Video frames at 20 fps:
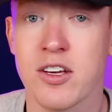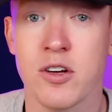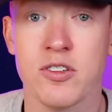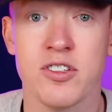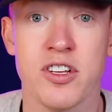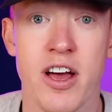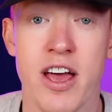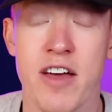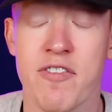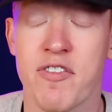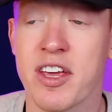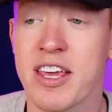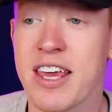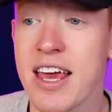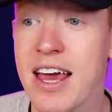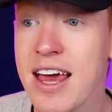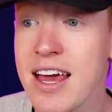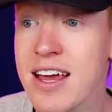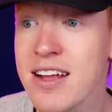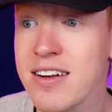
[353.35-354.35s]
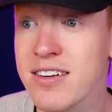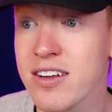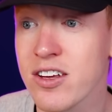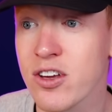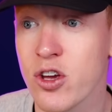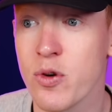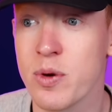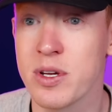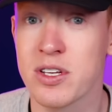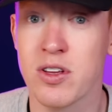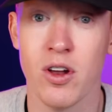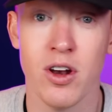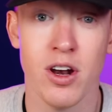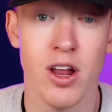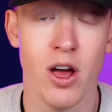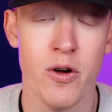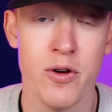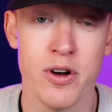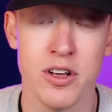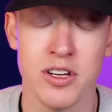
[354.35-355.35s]
go to Naif Aguerd, who is on
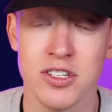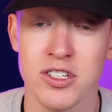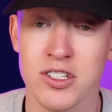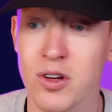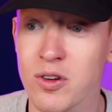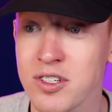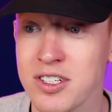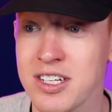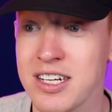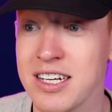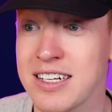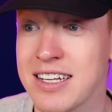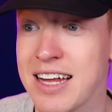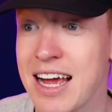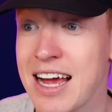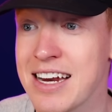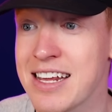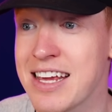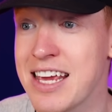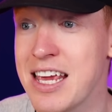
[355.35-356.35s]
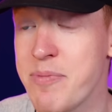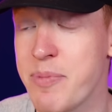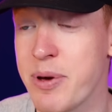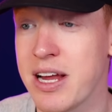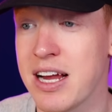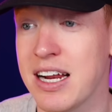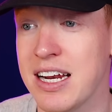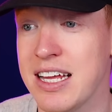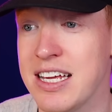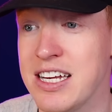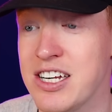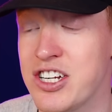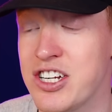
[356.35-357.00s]
loan at Sociedad, keeping clean